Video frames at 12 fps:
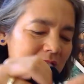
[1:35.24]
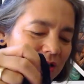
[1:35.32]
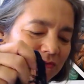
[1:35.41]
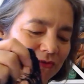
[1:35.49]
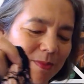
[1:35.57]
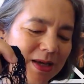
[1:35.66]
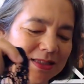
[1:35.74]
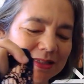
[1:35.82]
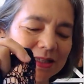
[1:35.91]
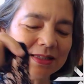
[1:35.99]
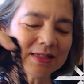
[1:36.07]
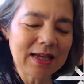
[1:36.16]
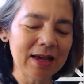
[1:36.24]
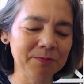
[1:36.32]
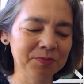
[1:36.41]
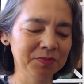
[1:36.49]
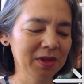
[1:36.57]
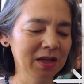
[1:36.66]
for my sister,
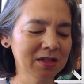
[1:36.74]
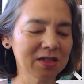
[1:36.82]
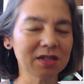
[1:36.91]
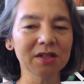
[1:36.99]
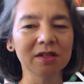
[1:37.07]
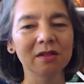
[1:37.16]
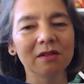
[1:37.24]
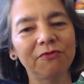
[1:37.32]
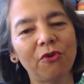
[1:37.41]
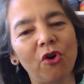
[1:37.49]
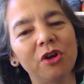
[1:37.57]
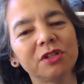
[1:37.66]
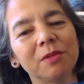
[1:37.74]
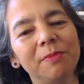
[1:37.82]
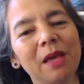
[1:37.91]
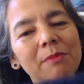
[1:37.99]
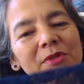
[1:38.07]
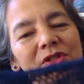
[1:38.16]
for her to
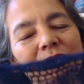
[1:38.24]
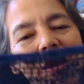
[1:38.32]
be able to